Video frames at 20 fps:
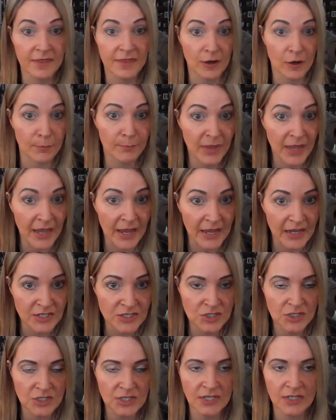They're
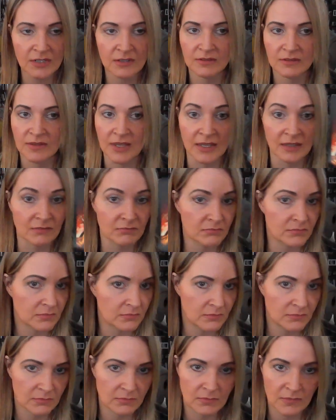passionate. They,
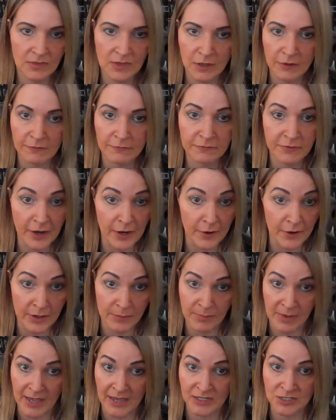they're
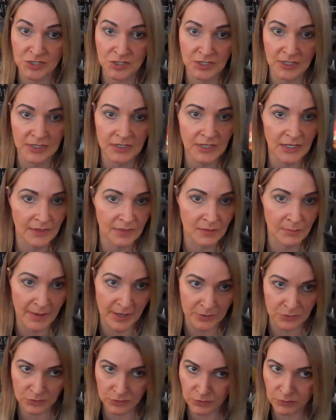very passionate in the
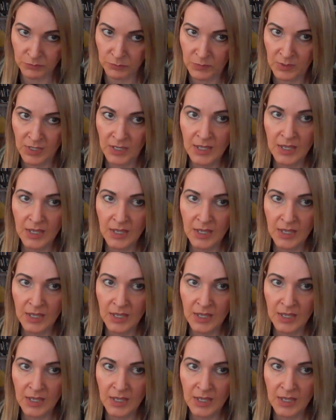bedroom.